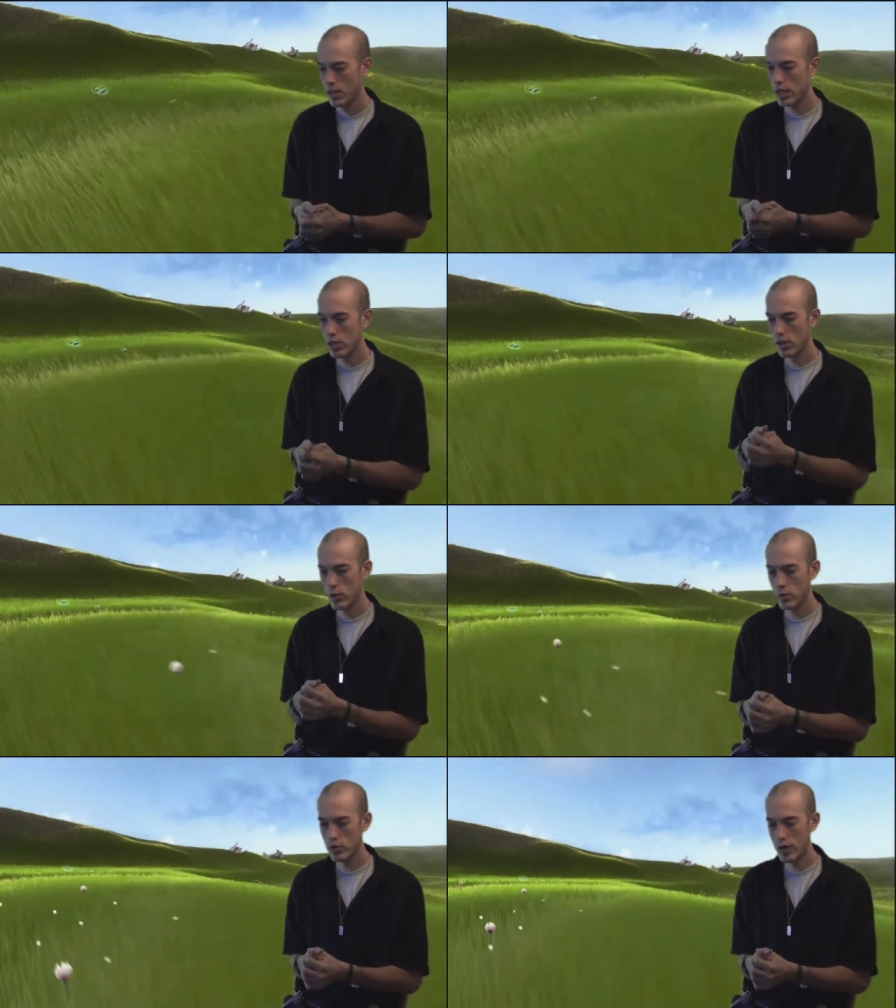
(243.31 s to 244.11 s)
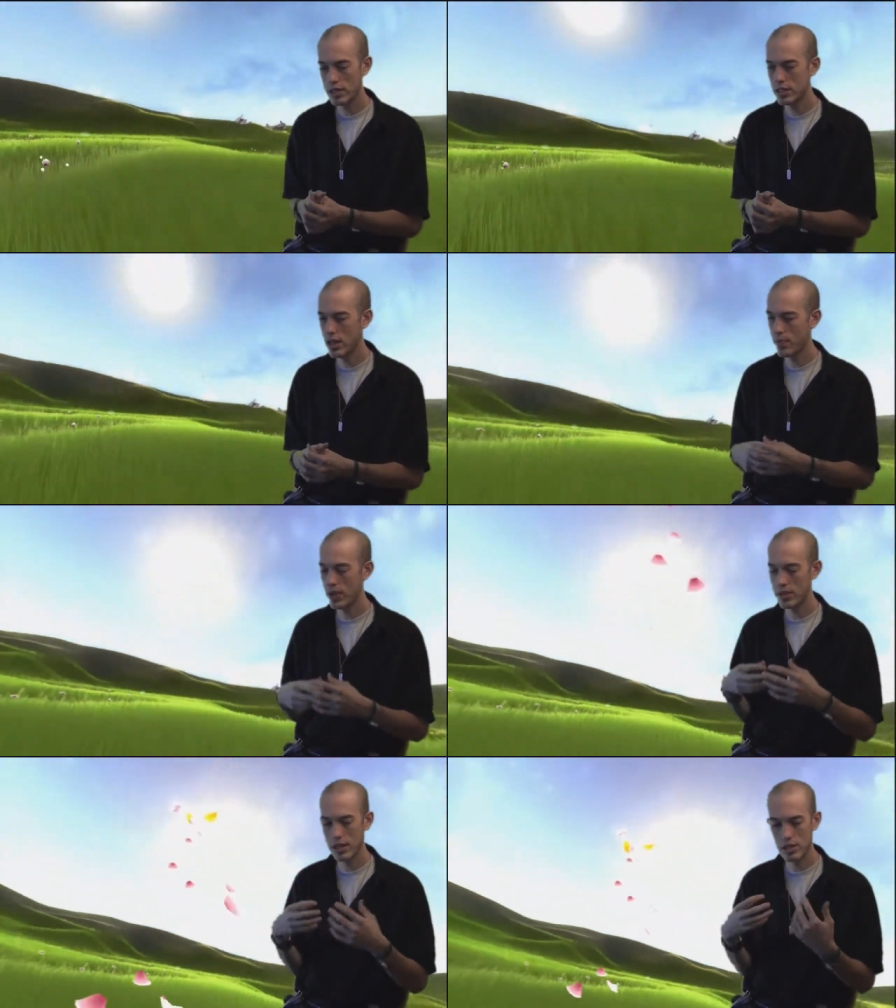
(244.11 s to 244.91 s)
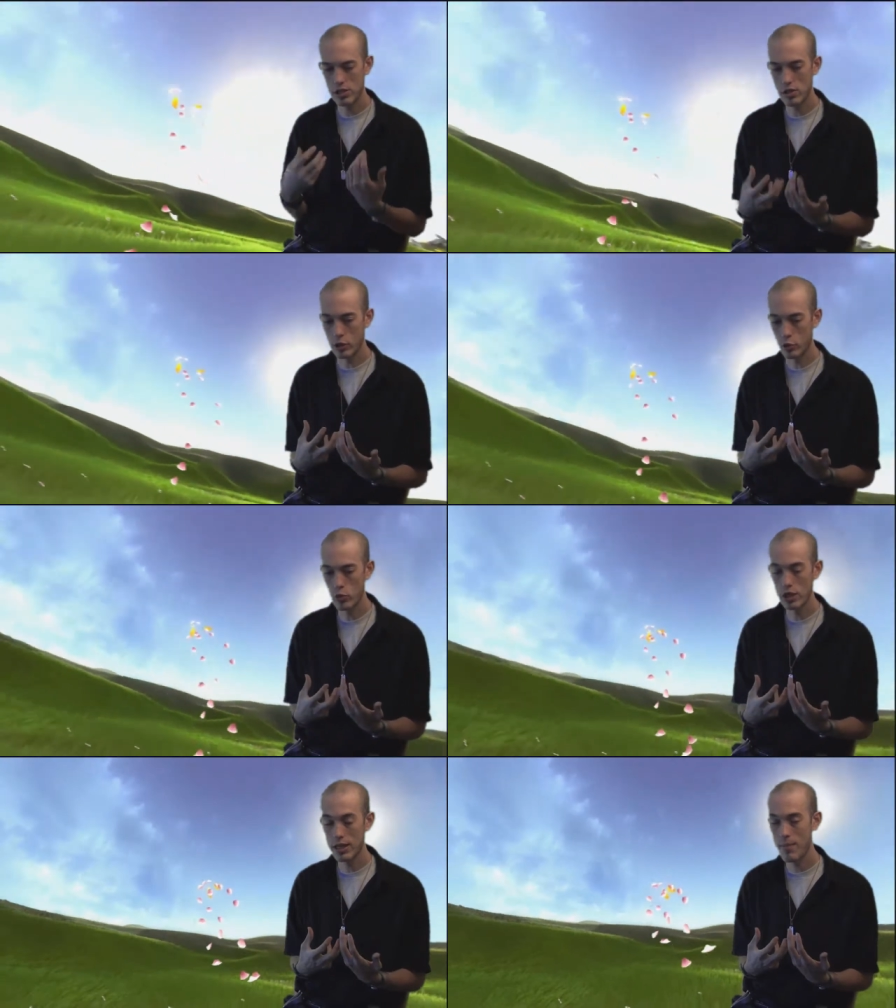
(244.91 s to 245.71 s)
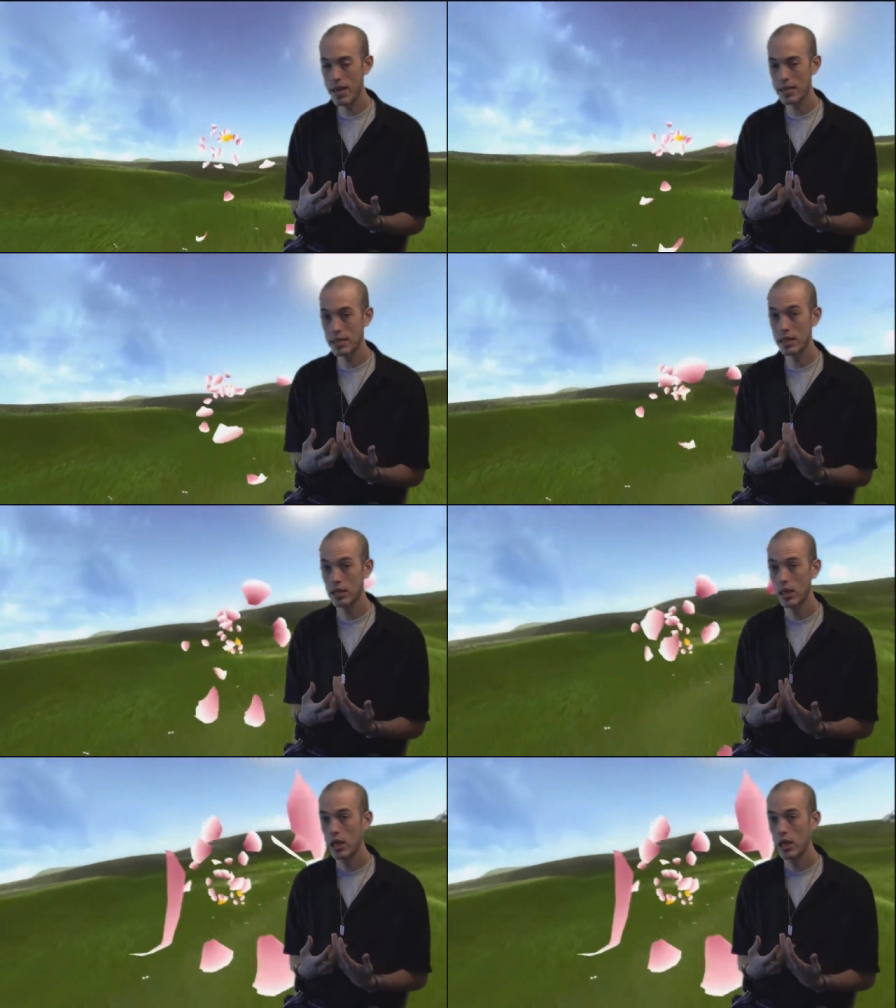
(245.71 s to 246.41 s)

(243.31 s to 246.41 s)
they were dressed up and they just looked really amazing.